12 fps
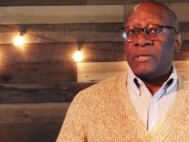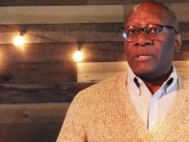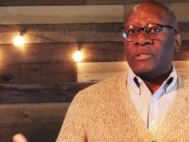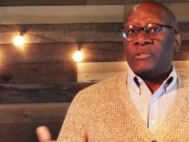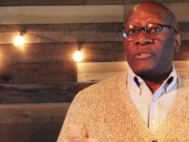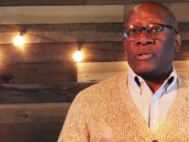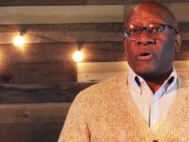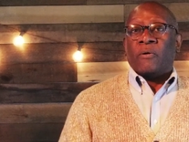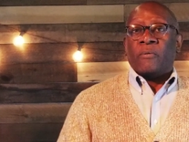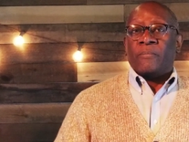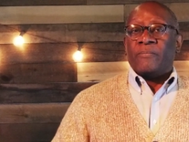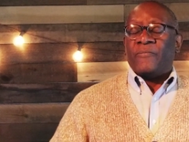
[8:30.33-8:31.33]

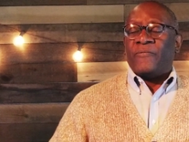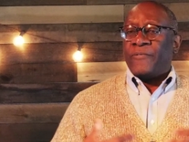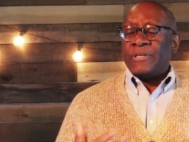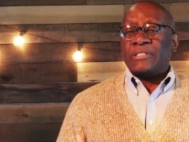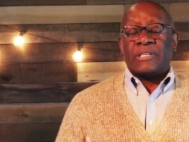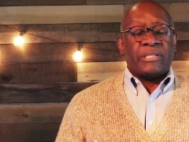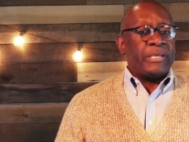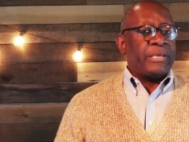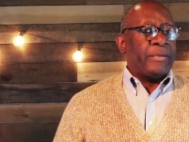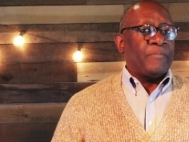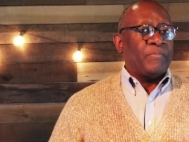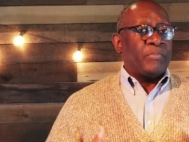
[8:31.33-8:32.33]
So
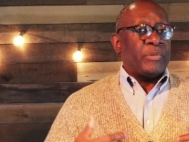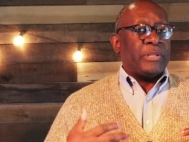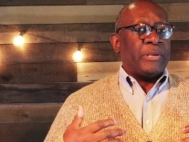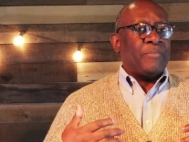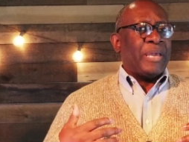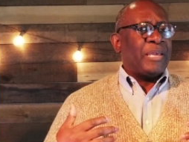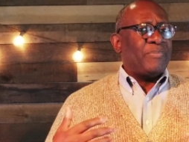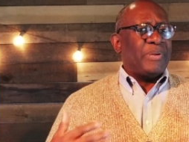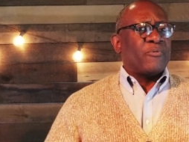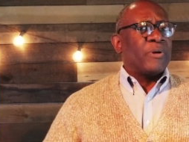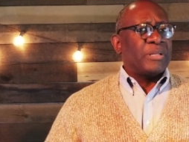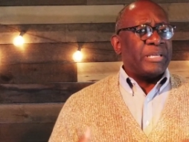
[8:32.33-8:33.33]
physically, it made me
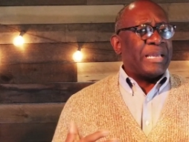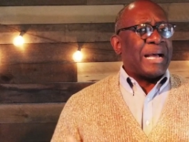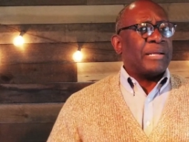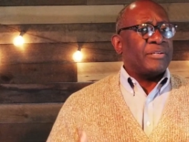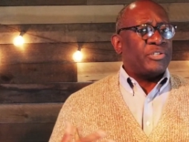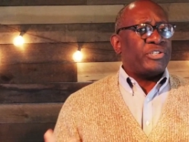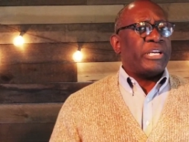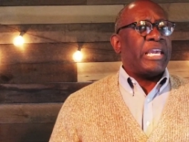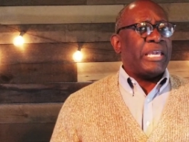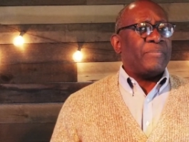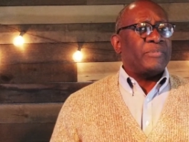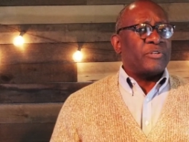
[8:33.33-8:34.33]
really out of
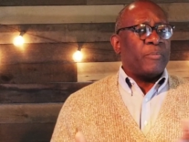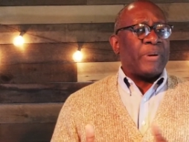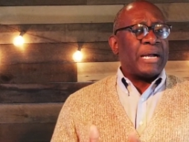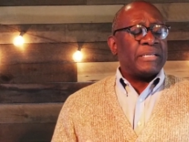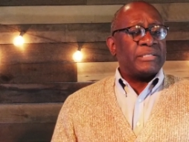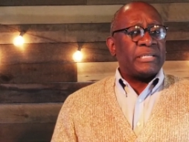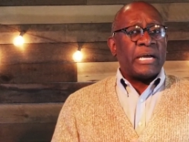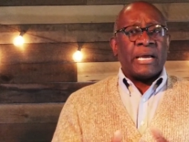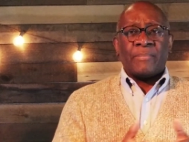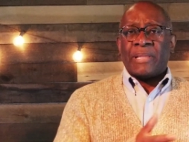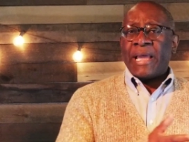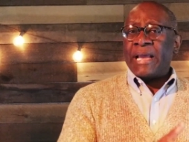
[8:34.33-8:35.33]
shape. So by the
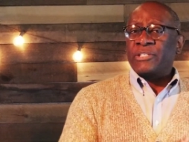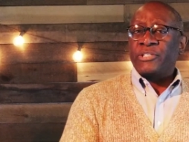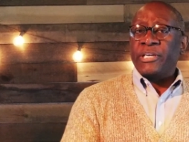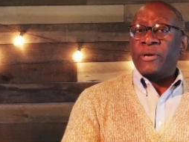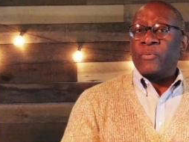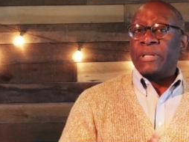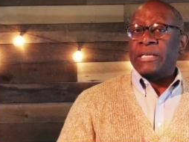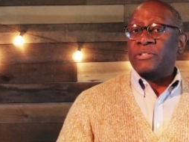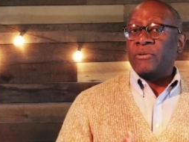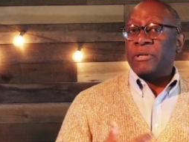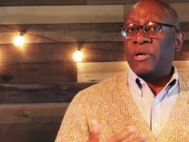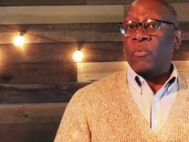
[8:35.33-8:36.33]
time last year, when I
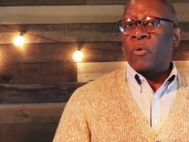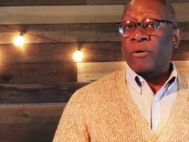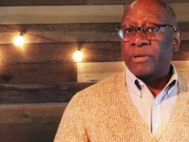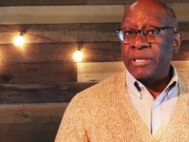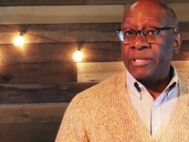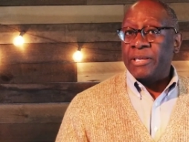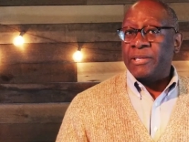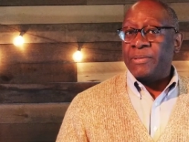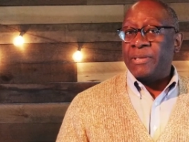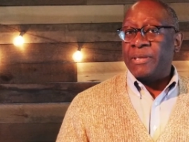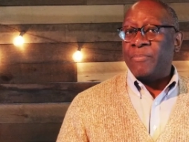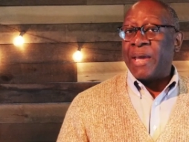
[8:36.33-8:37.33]
started working in,
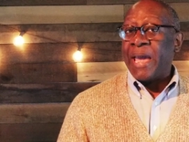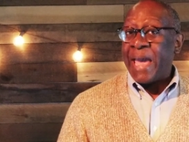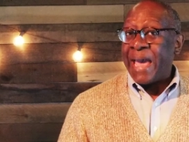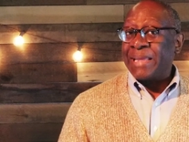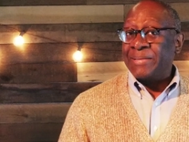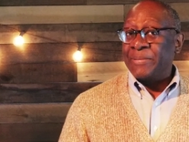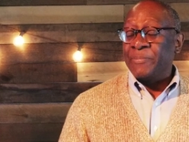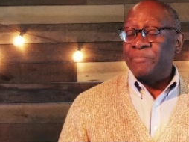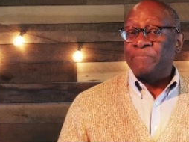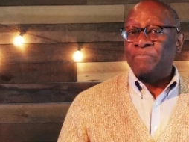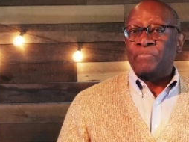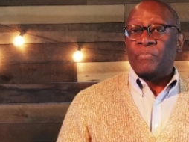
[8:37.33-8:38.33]
in Manhattan,
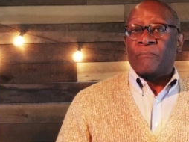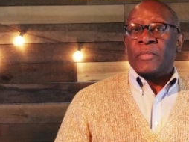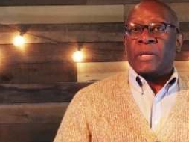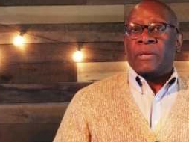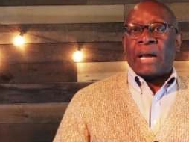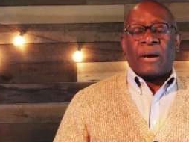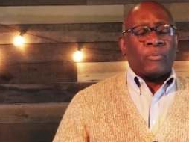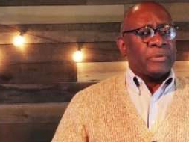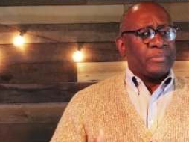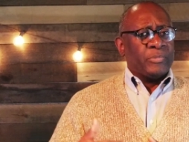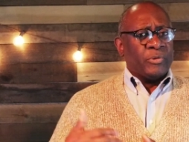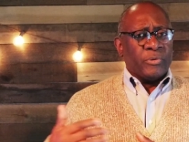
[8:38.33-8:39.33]
I
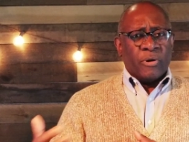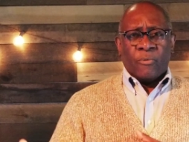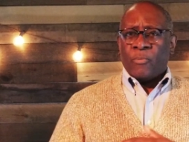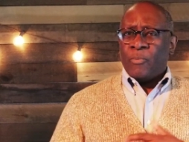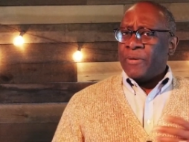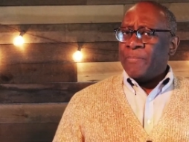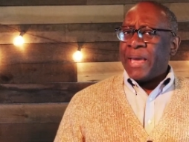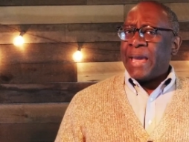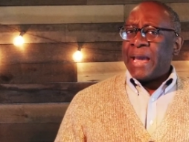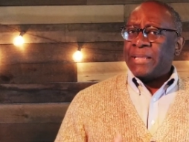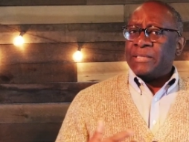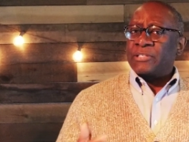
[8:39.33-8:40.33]
would, you know, with
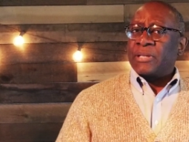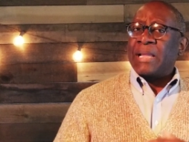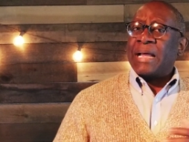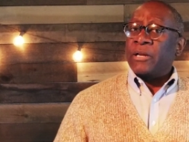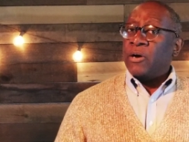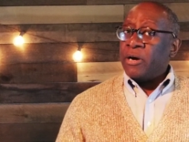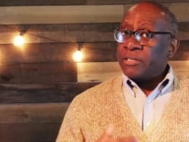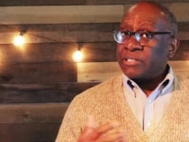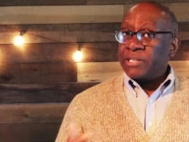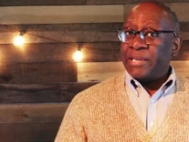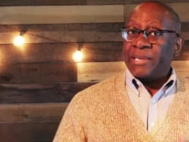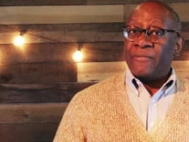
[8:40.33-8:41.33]
Manhattan, it's a lot of
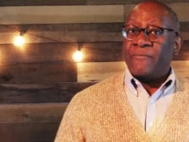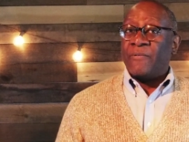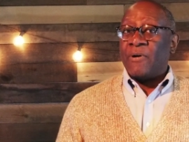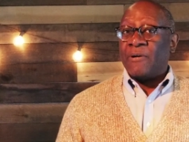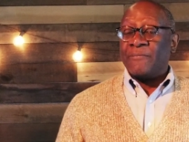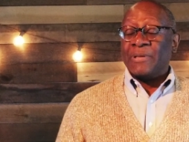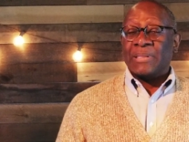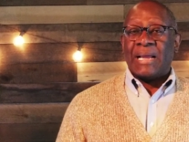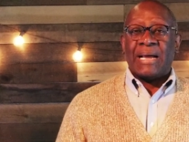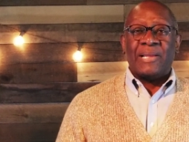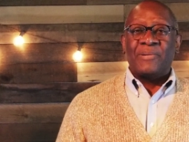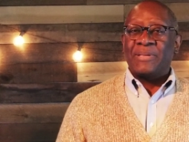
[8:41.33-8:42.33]
hustling involved, a
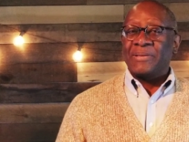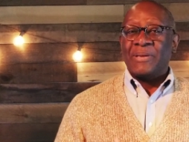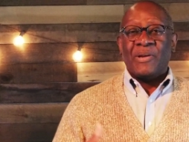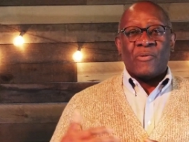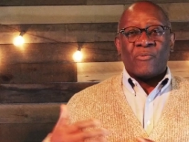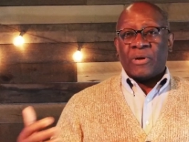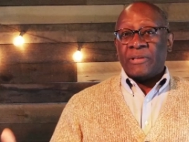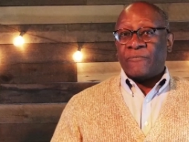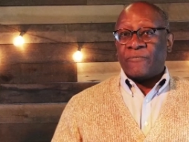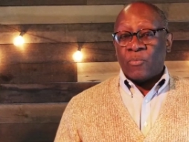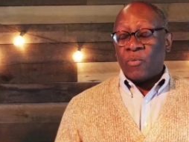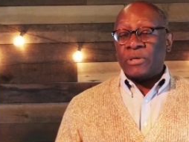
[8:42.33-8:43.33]
lot of running
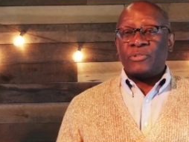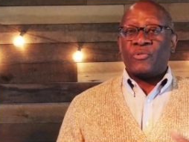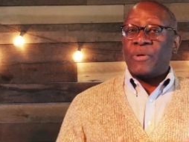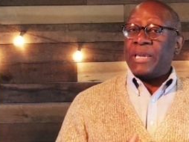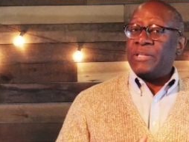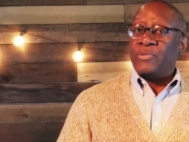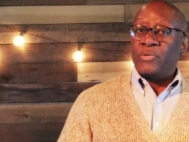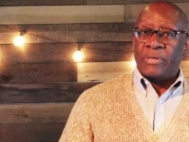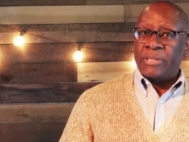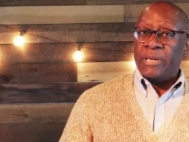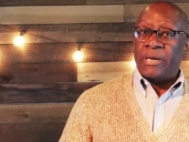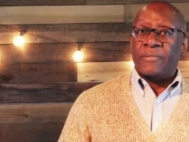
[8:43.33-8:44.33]
from one train to
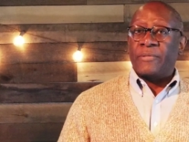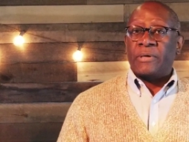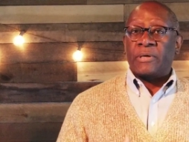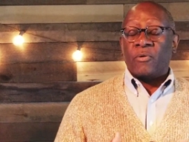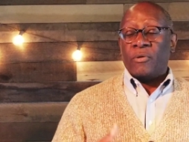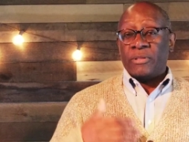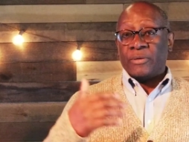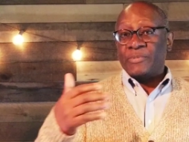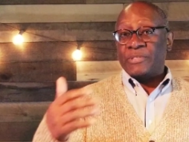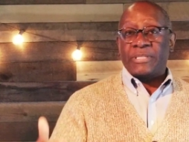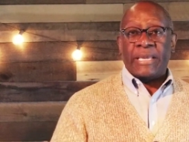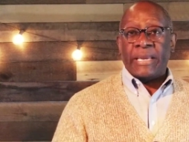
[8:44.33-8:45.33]
another, going
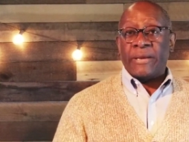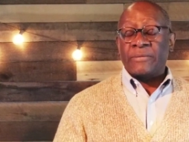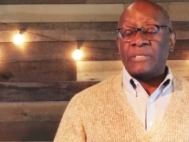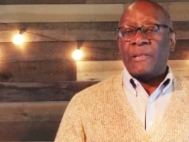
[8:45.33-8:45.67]
upstairs.